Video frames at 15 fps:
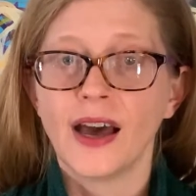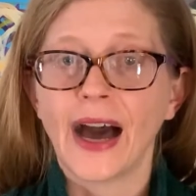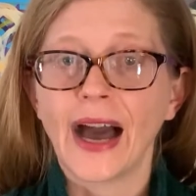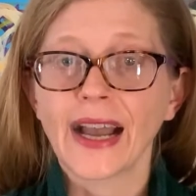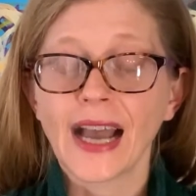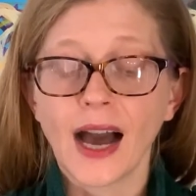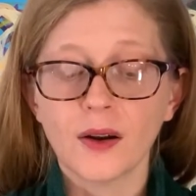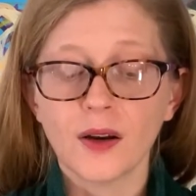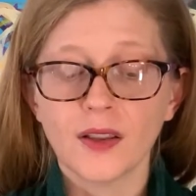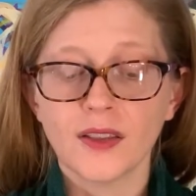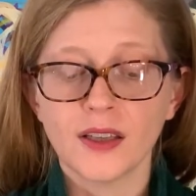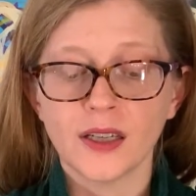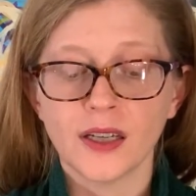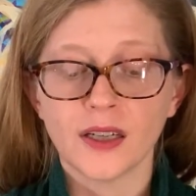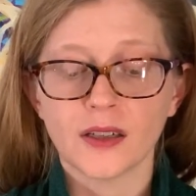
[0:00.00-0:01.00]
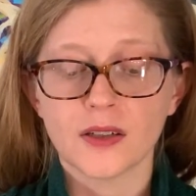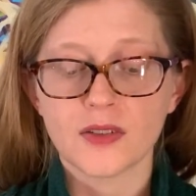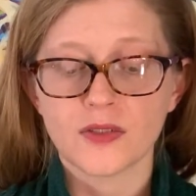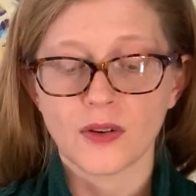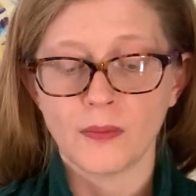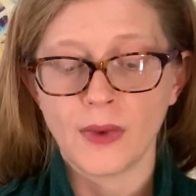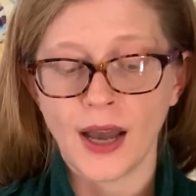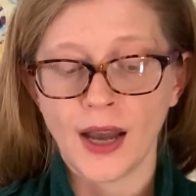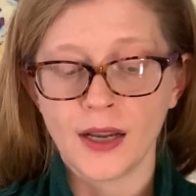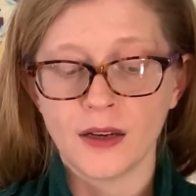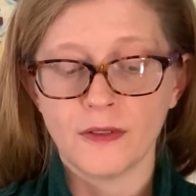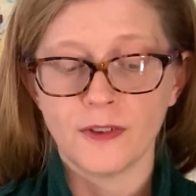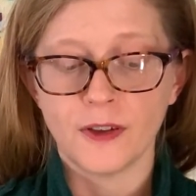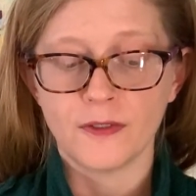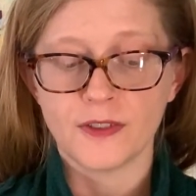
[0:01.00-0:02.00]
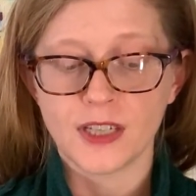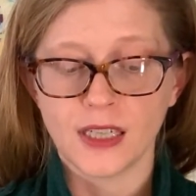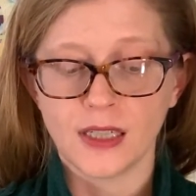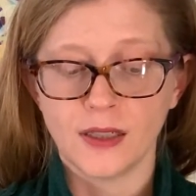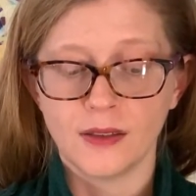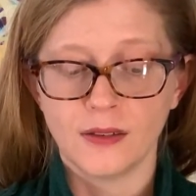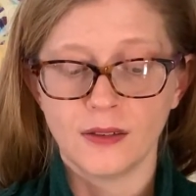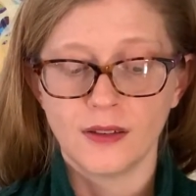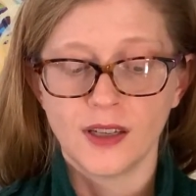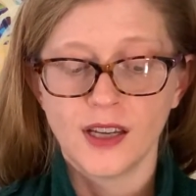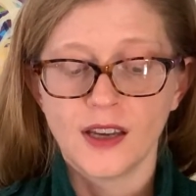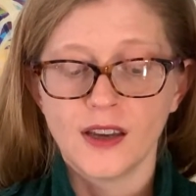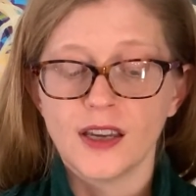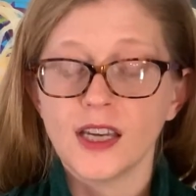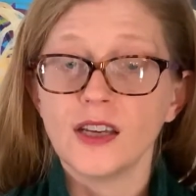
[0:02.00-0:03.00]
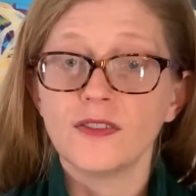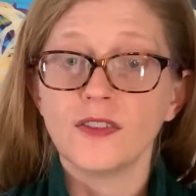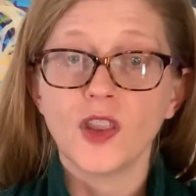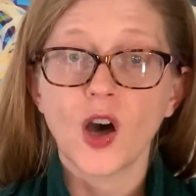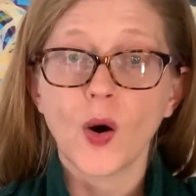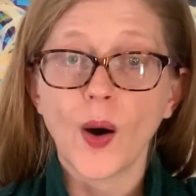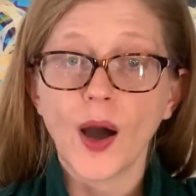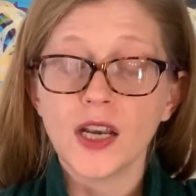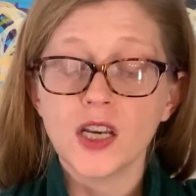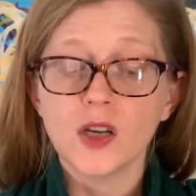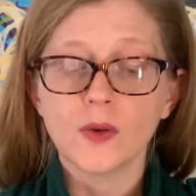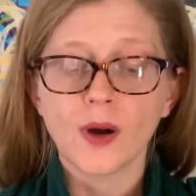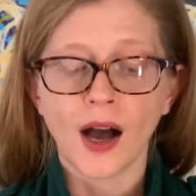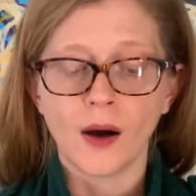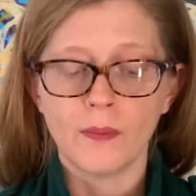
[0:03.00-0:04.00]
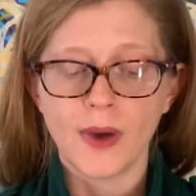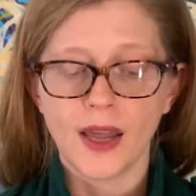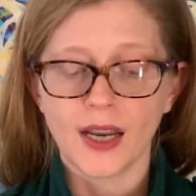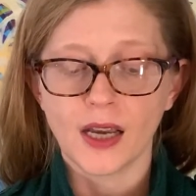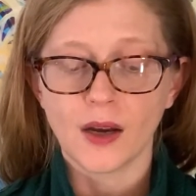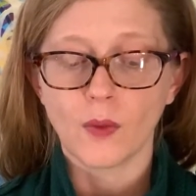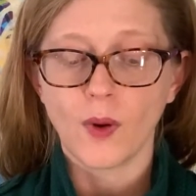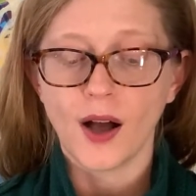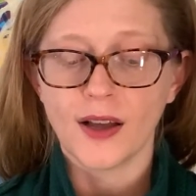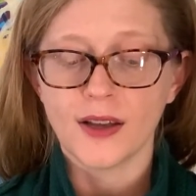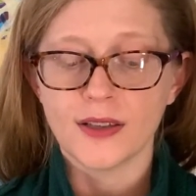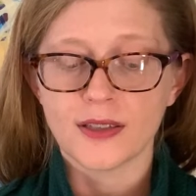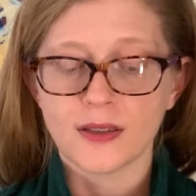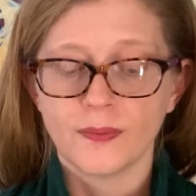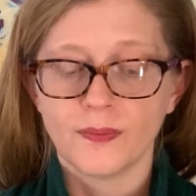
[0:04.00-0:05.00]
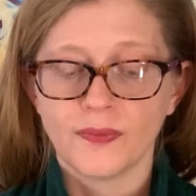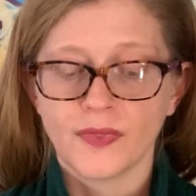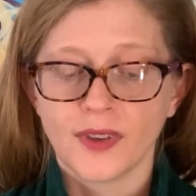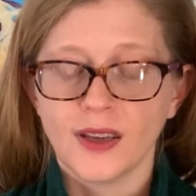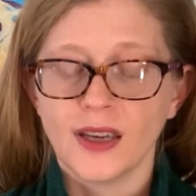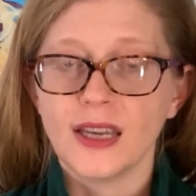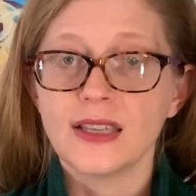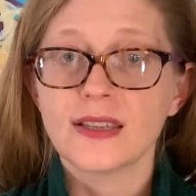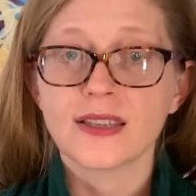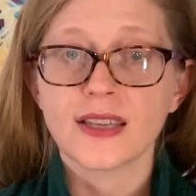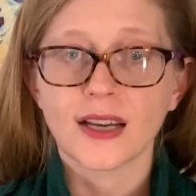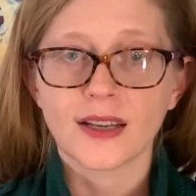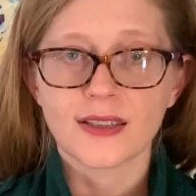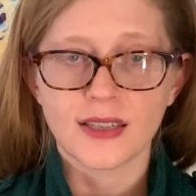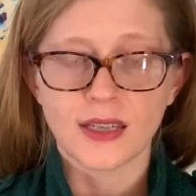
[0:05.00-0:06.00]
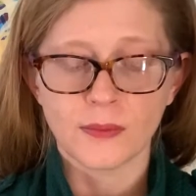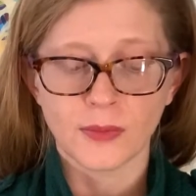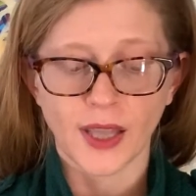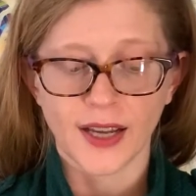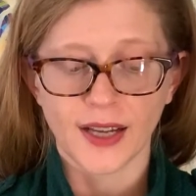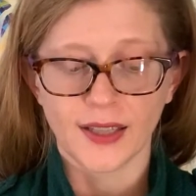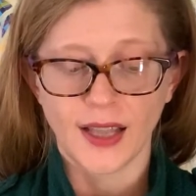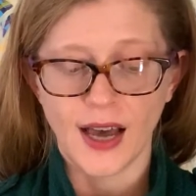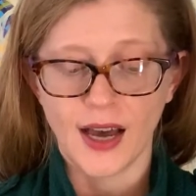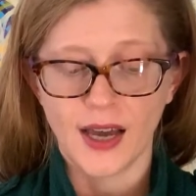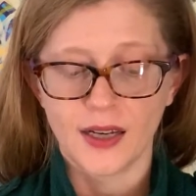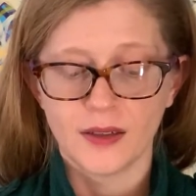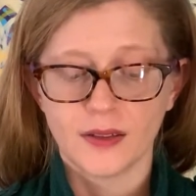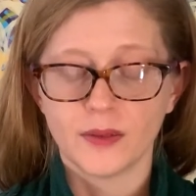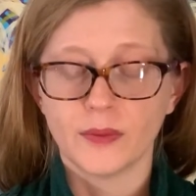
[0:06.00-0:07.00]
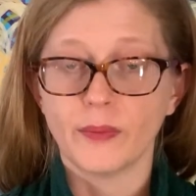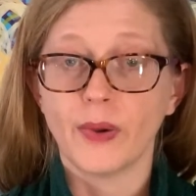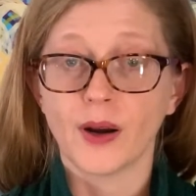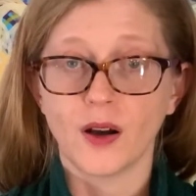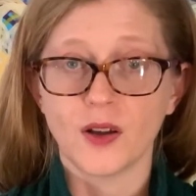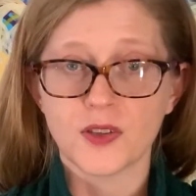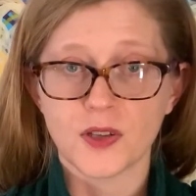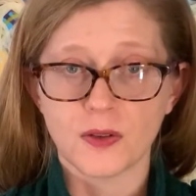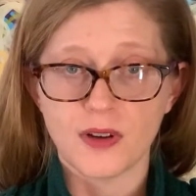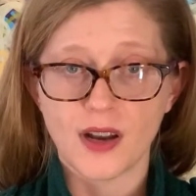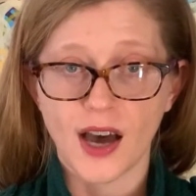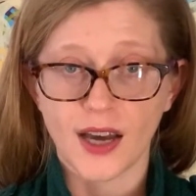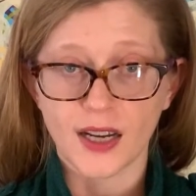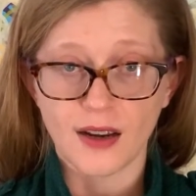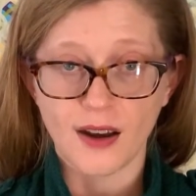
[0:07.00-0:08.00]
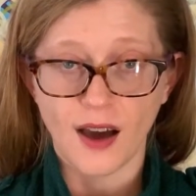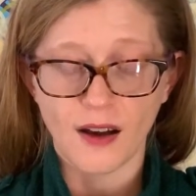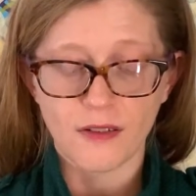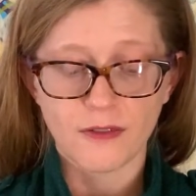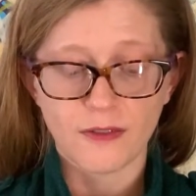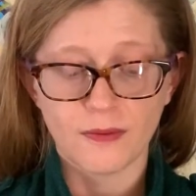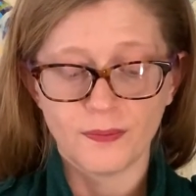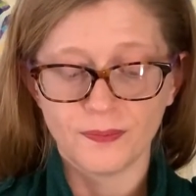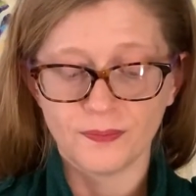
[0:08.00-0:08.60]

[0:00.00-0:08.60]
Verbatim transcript: I counted the years from nine to fifteen, even though I knew how many it was. And six seemed like a lot, but also not enough.